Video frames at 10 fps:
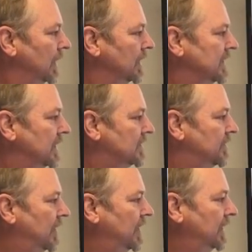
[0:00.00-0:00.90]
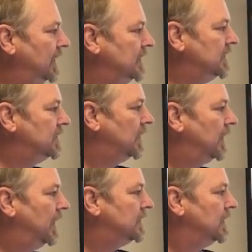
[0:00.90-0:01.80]
is that it's very easy to
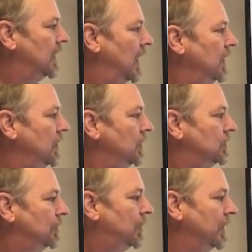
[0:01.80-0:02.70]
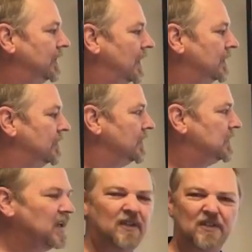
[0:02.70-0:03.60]
create a neutral point out of
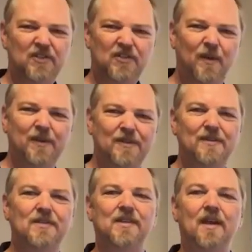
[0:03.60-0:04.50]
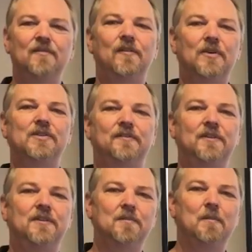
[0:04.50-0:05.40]
this. So just one of the design
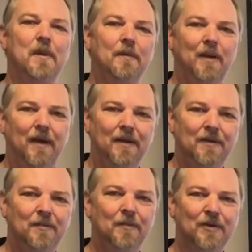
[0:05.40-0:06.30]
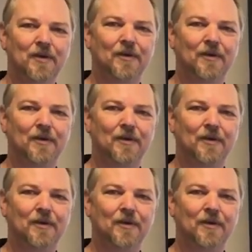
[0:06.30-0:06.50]
philosophies behind a modern